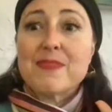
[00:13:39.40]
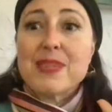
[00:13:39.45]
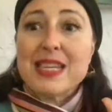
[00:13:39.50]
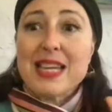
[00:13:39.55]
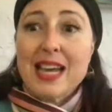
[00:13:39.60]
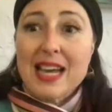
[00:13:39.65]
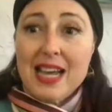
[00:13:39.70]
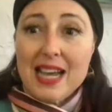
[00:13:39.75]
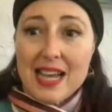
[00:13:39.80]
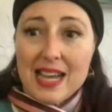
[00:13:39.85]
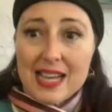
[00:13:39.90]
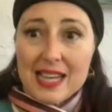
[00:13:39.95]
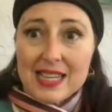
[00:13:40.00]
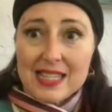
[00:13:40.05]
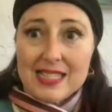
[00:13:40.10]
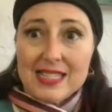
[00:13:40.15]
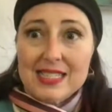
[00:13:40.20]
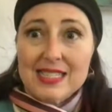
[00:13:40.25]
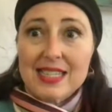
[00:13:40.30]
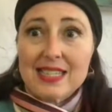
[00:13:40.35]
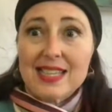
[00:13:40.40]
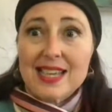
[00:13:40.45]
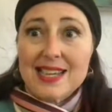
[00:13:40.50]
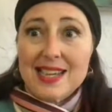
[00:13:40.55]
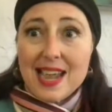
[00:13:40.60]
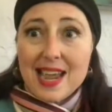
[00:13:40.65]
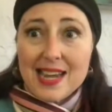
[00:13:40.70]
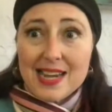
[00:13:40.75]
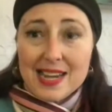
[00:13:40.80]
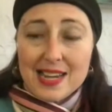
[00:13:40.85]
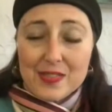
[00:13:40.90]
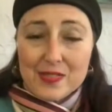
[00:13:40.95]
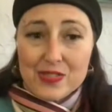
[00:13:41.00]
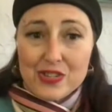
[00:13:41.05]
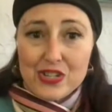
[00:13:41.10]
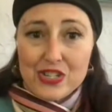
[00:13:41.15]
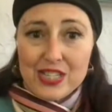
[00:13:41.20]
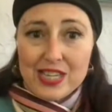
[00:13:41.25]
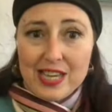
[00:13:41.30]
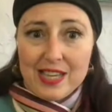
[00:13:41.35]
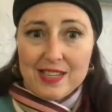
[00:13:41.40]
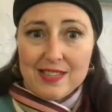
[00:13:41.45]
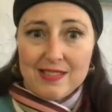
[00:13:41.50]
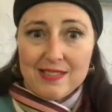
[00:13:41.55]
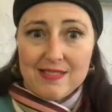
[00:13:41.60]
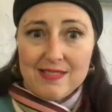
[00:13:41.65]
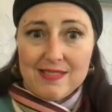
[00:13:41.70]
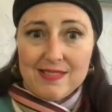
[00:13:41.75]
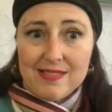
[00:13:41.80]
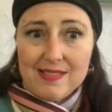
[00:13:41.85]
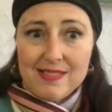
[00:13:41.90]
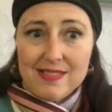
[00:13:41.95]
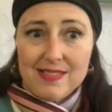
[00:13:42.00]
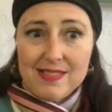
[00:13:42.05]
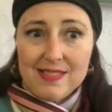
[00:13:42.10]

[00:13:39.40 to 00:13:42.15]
Because, like any other skill,